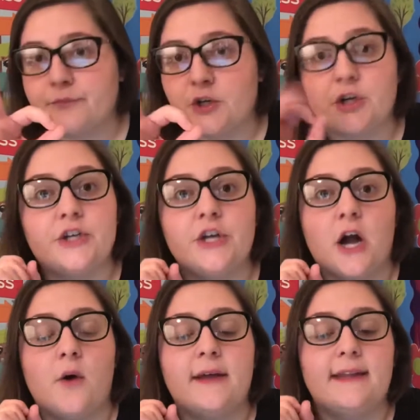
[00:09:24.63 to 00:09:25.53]
you're good to
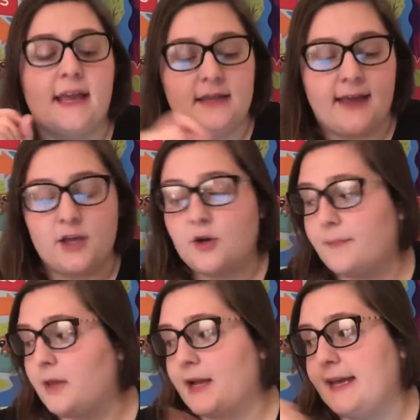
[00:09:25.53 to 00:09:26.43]
go. And that you
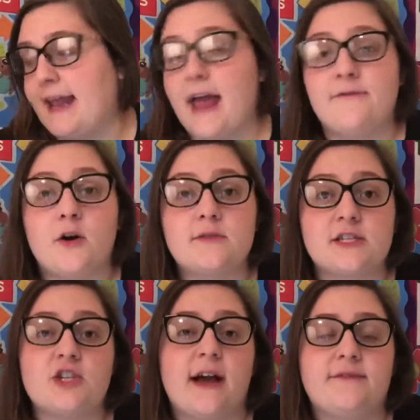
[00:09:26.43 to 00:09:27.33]
could plug in headphones,
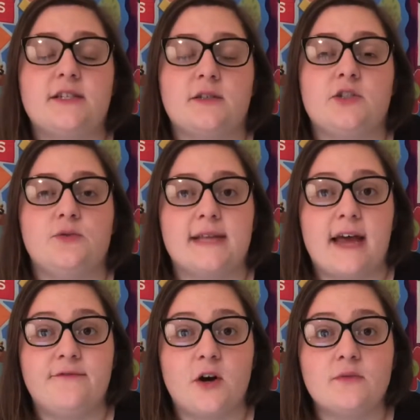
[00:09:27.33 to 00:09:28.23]
because you have to use
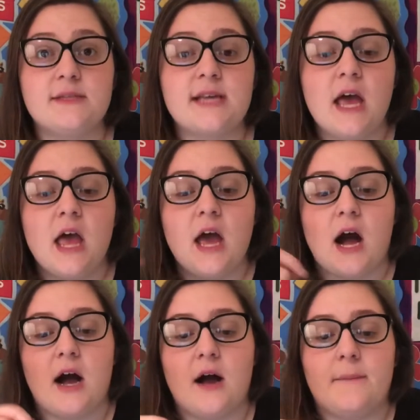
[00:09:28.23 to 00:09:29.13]
headphones,
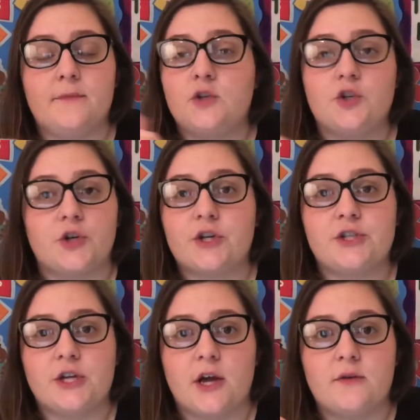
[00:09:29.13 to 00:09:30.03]
you're
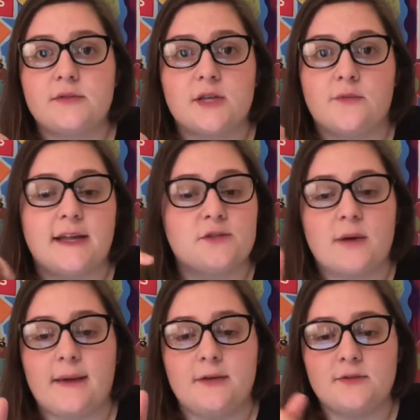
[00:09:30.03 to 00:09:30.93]
good to go. So that's
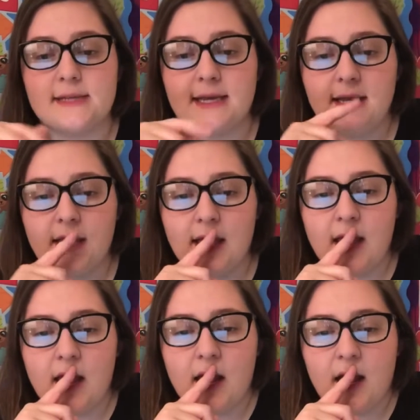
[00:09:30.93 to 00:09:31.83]
what I'm using.
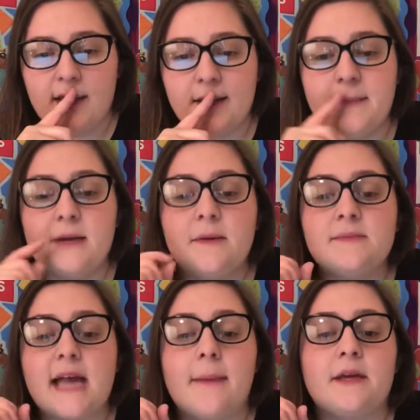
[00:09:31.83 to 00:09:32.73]
The minimum
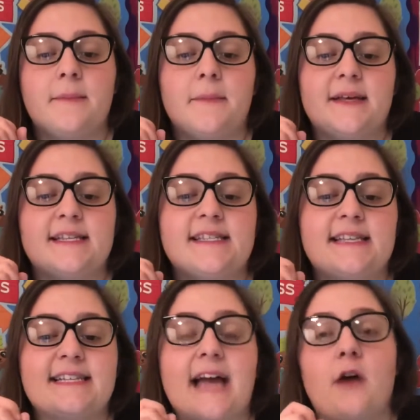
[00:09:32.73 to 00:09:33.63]
time commitment is
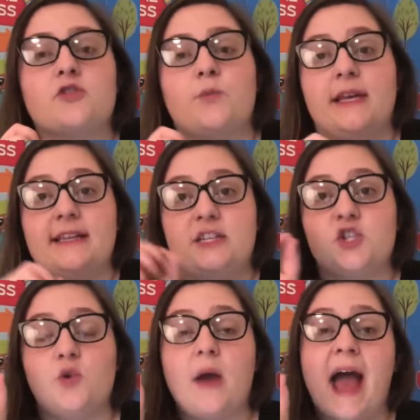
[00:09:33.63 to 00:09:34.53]
6 hours weekly.
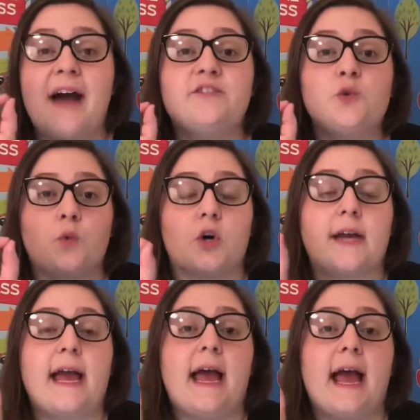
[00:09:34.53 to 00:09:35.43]
So you have to
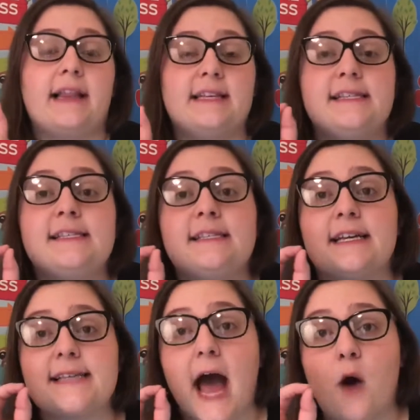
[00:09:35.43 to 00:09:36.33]
work at least
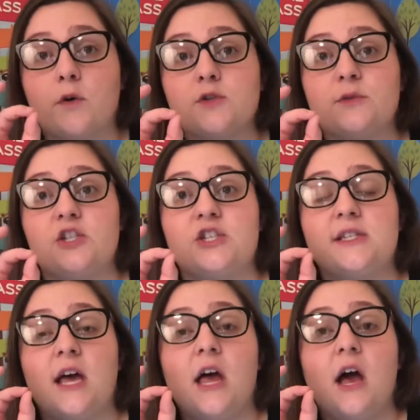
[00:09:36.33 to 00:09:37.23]
6 hours, which
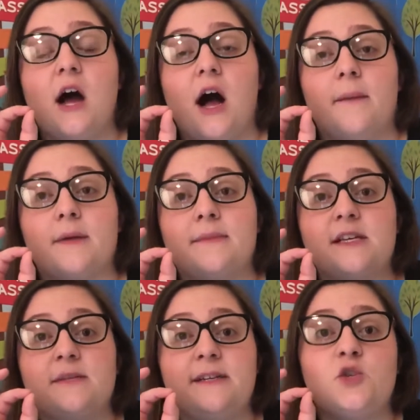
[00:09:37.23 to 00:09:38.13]
is comes
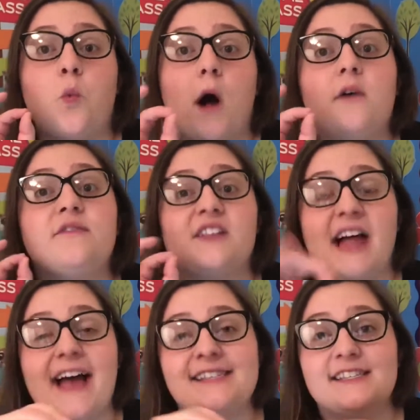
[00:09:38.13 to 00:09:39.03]
out to be 12
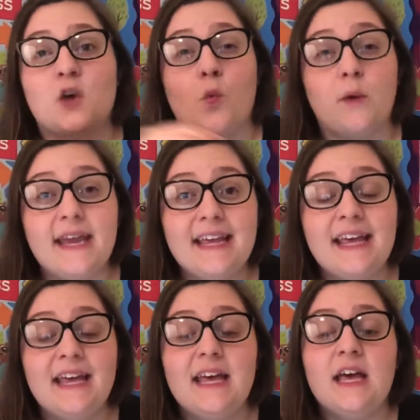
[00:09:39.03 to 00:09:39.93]
classes a week,